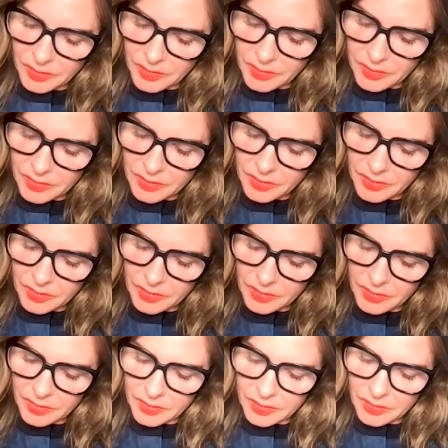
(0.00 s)

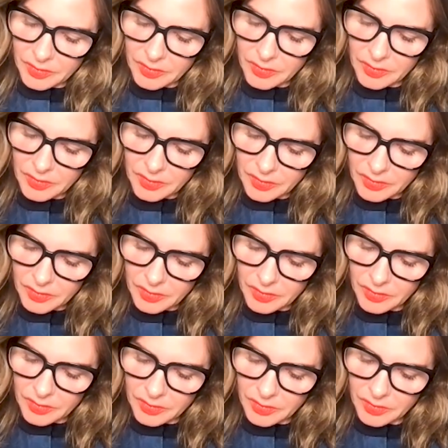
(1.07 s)

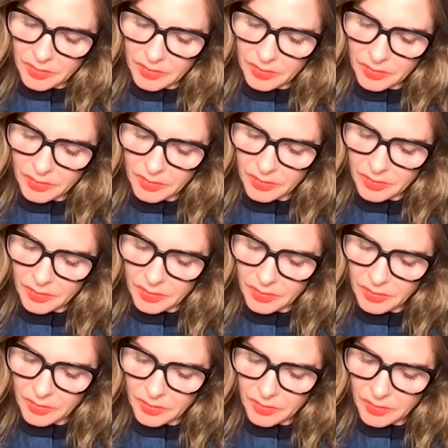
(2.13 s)

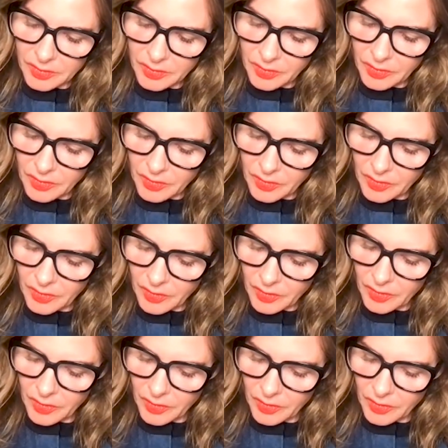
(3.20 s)
No words are spoken by the person on screen.